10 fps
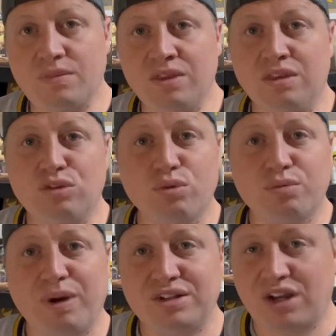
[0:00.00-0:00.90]
this was
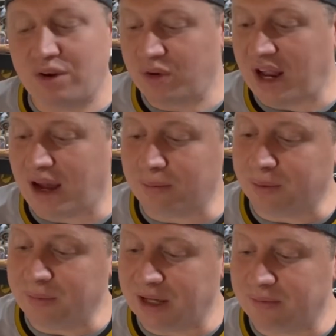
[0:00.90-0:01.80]
my childhood
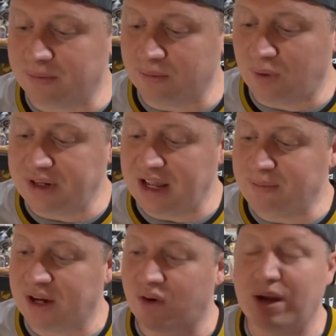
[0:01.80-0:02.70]
album, and one day
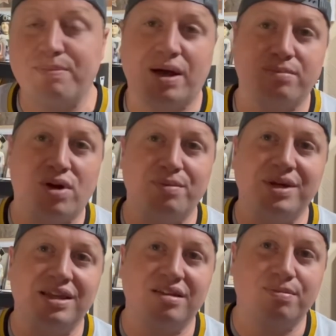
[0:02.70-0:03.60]
my grandpa bought
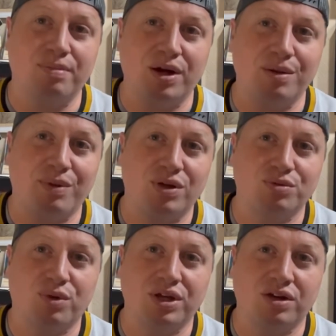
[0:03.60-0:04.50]
me this Barry Bonds
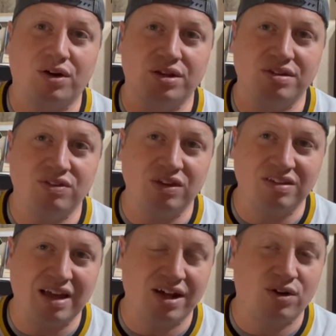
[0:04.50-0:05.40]
rookie card. This is the
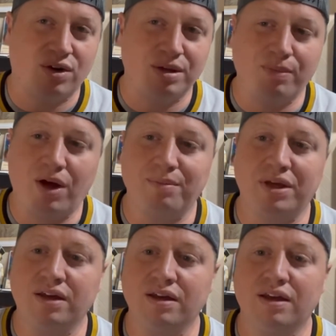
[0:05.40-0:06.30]
exact card he bought
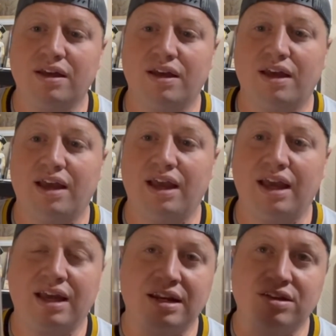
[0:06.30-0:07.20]
me,
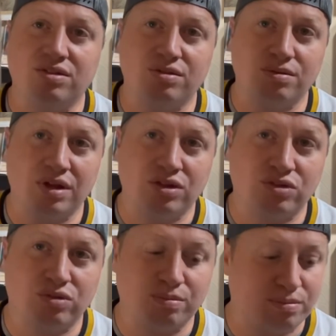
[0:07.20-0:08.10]
and it's
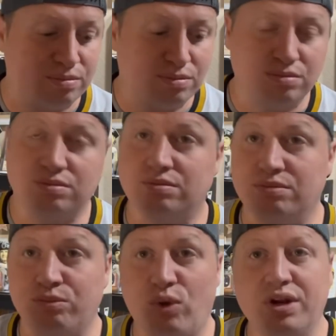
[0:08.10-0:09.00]

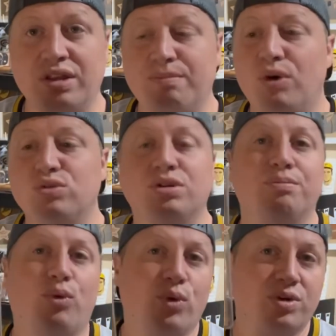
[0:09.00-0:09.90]
one of the most
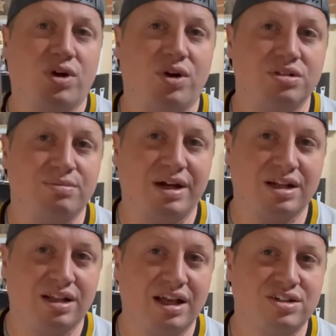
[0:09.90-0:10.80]
important cards in my
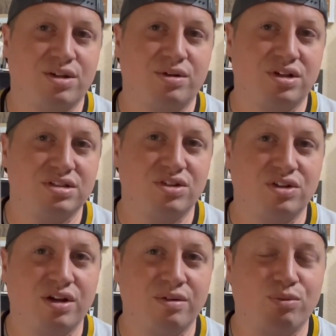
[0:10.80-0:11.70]
collection because
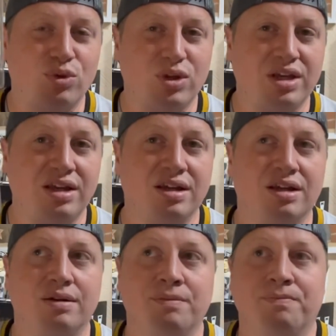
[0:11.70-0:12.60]

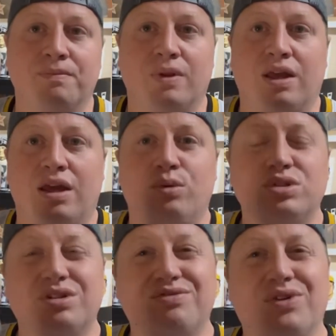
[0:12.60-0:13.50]
it
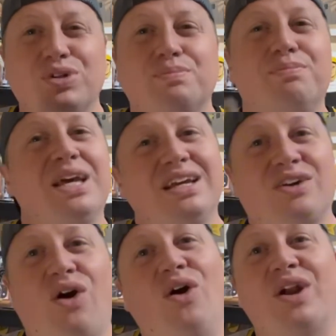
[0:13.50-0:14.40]
was the first big
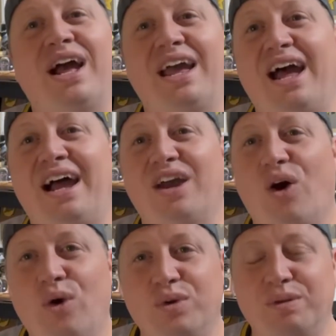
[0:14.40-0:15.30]
card I
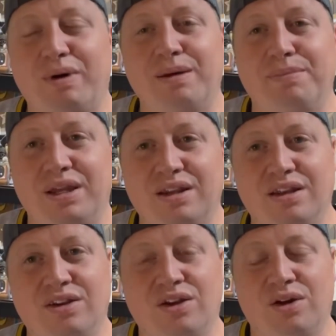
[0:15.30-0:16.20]
owned, in my
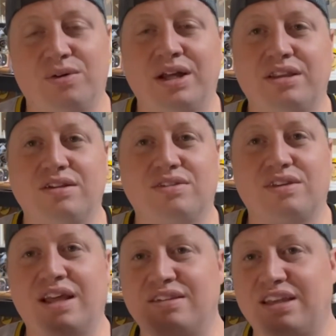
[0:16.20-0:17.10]
opinion. You know,
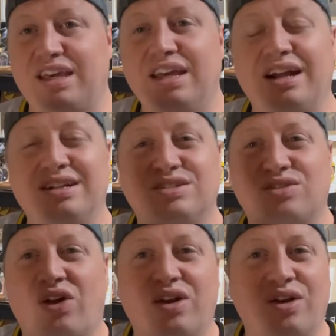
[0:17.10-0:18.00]
as a kid, I just
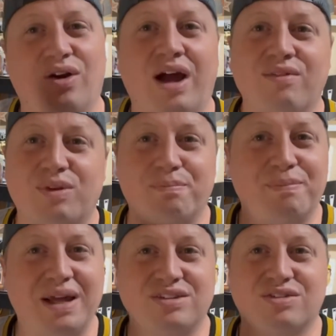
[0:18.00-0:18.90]
thought, you know, I have the
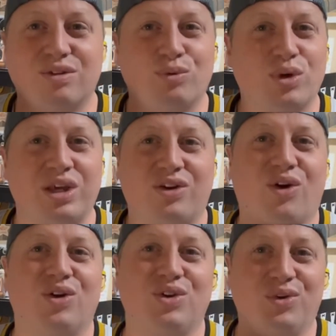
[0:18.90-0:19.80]
best rookie
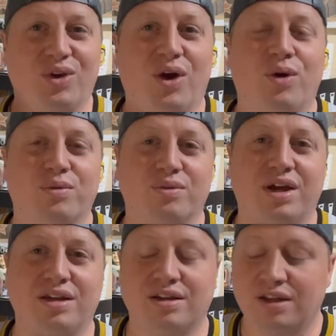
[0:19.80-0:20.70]
card you could own,
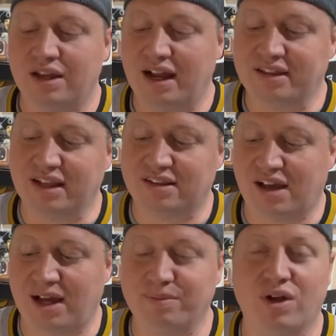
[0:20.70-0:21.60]
right? At that
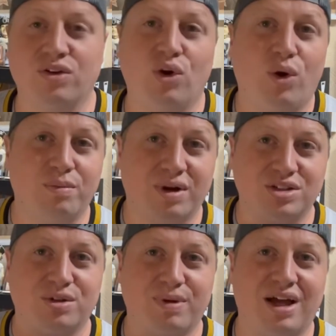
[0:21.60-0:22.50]
time, not knowing
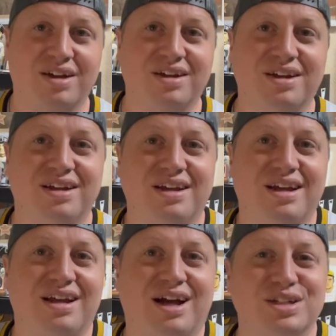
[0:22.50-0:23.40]
much about
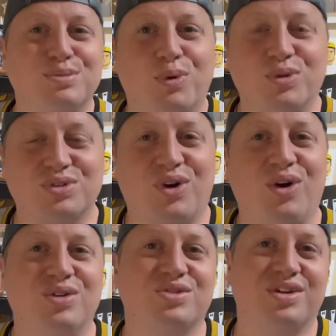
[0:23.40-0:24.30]
sports
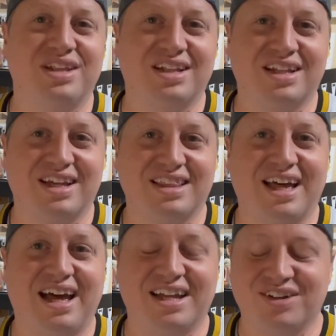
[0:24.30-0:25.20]
cards or anything like
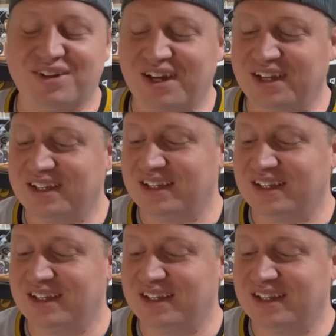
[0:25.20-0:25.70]
that, okay?